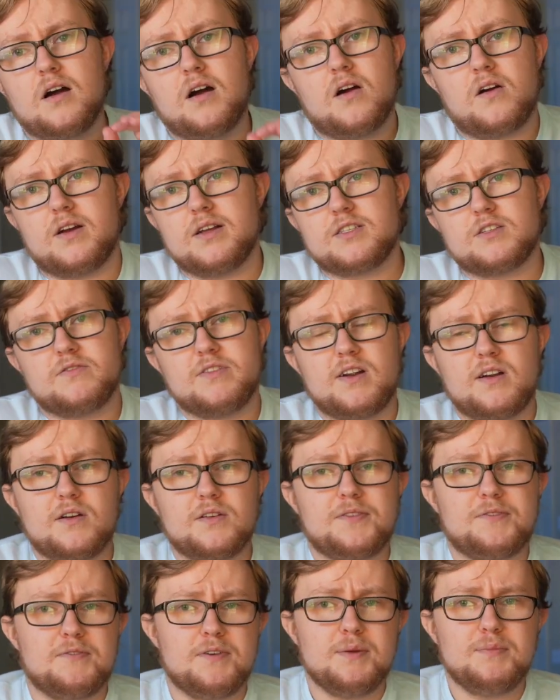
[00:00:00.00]
All right, so there
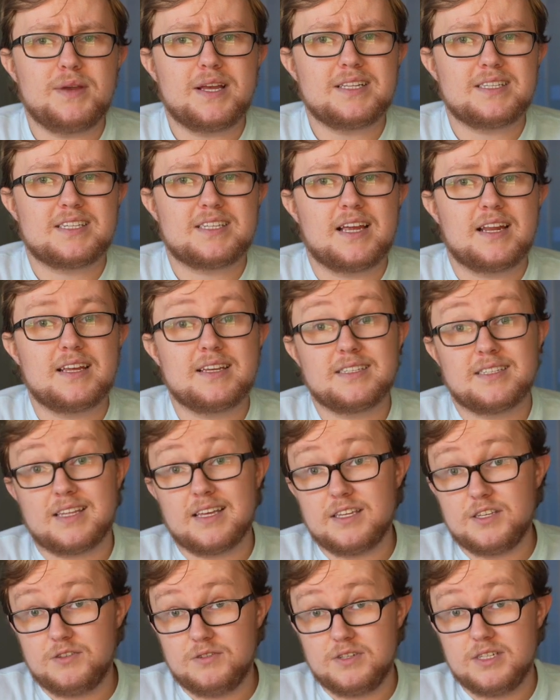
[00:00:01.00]
are 3 main settings
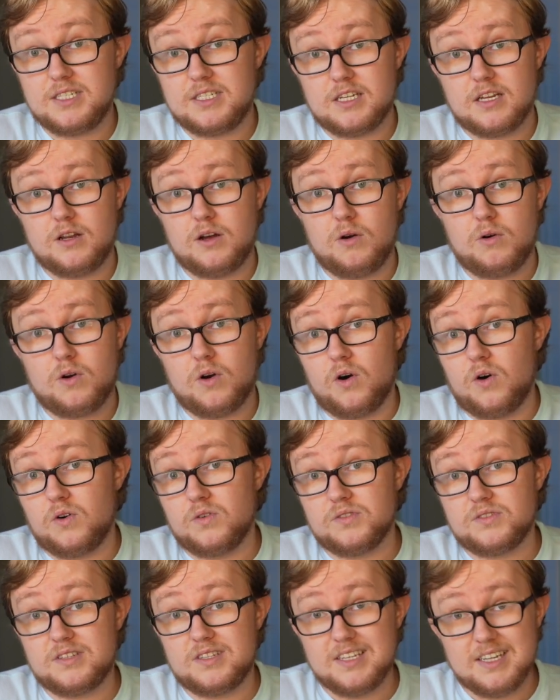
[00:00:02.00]
that you need to know
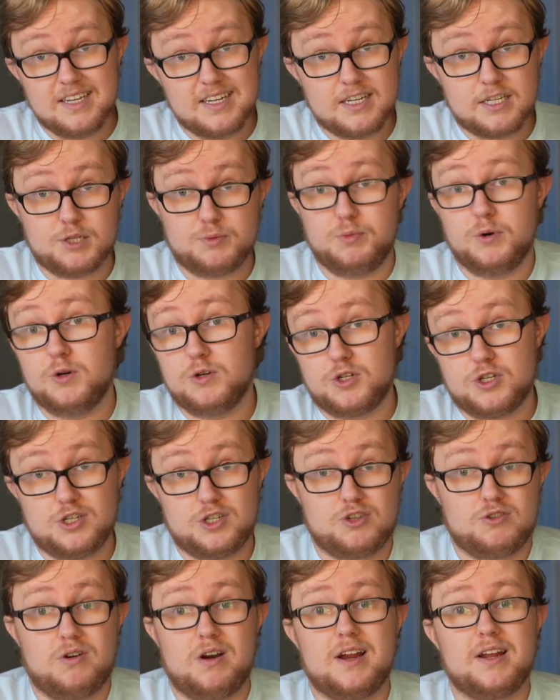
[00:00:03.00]
called the exposure
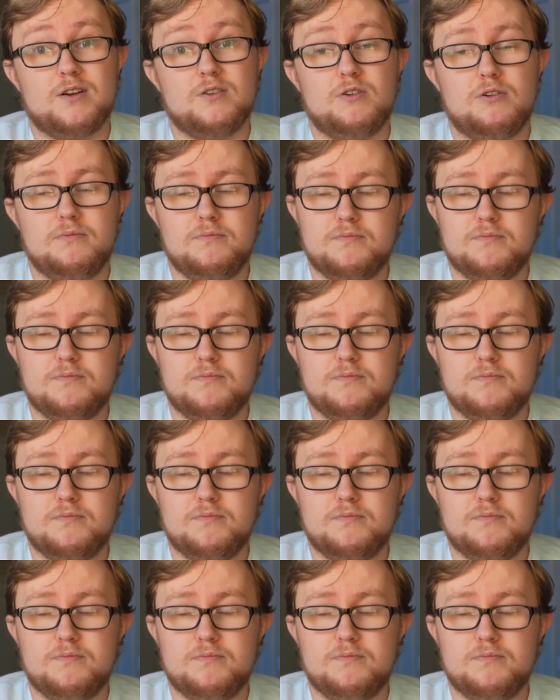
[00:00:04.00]
triangle.